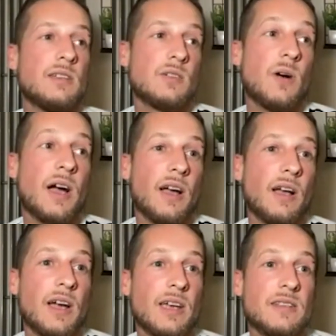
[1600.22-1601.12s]
So I,
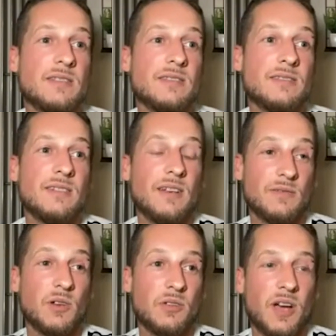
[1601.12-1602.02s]
I
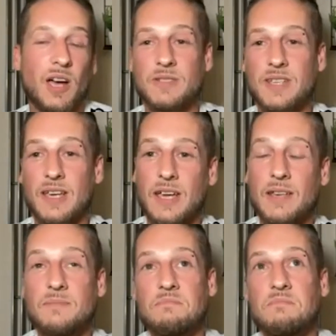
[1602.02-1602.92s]
I've known that I was gay